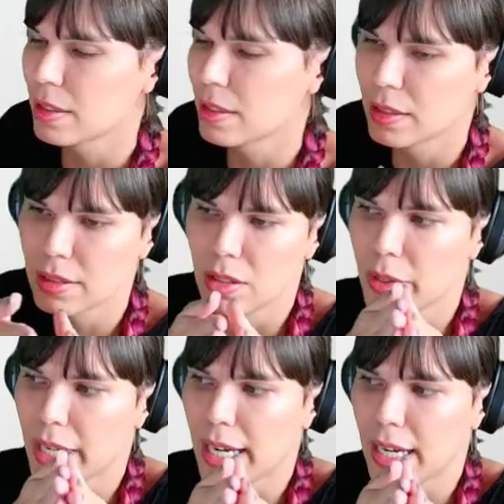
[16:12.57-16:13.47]
So
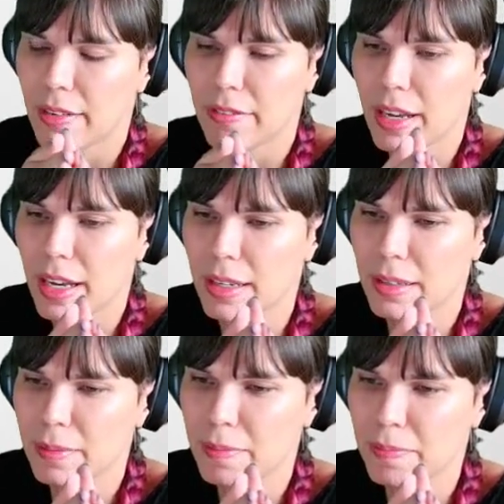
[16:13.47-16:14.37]
we have,
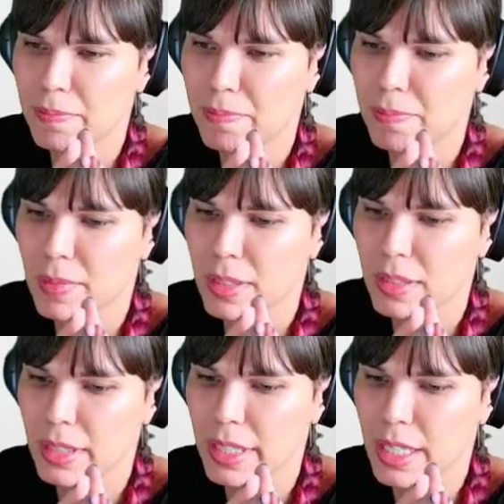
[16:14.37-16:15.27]

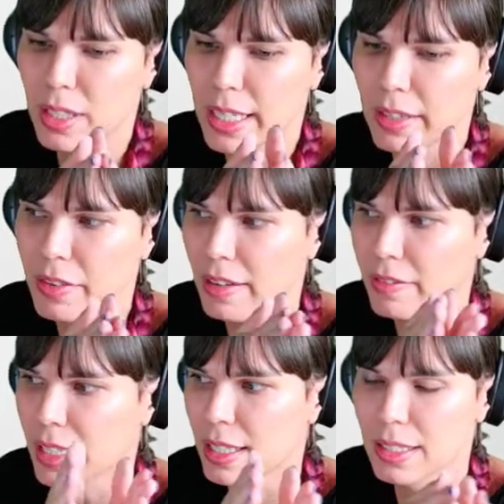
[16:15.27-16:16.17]
you know, like if you have
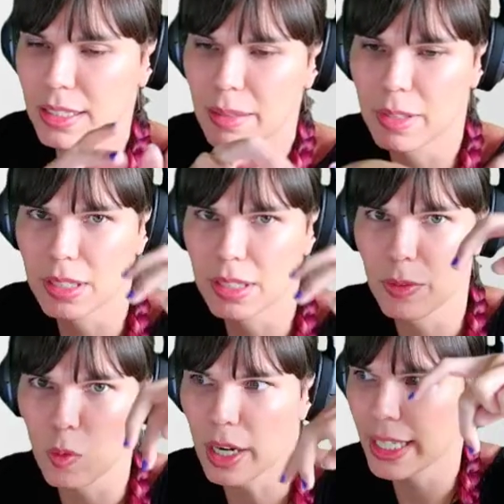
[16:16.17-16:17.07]
like someone
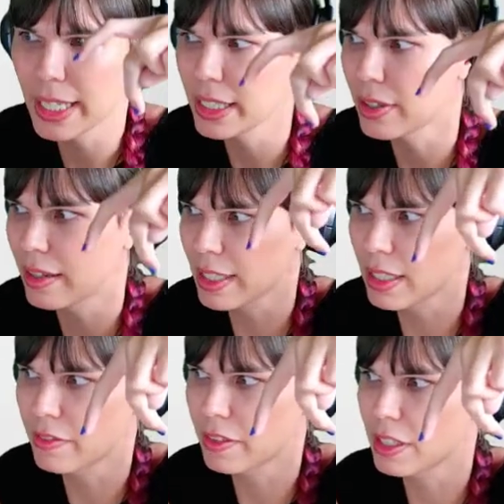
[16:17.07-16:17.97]
walking, you have like
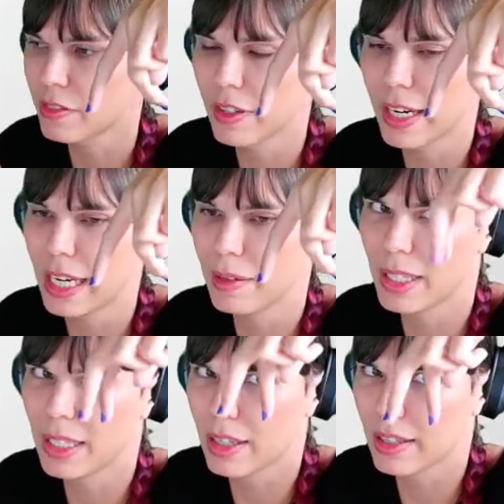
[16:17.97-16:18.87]
the first frame, and then you have